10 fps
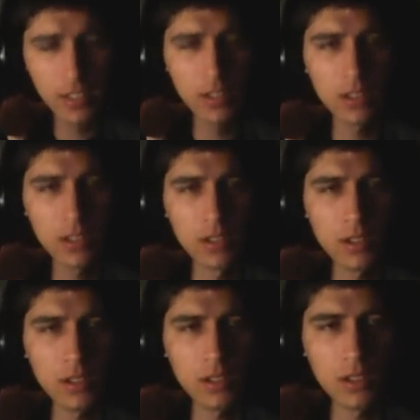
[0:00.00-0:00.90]

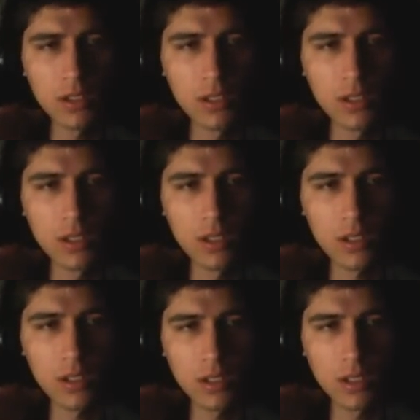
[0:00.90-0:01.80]

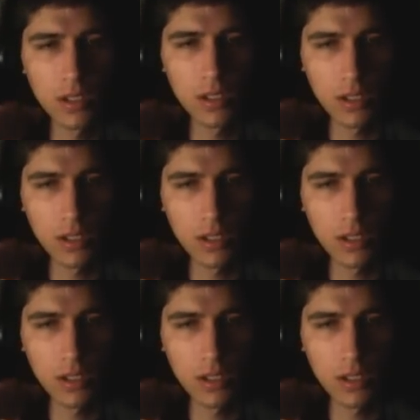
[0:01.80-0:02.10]
(no one is talking)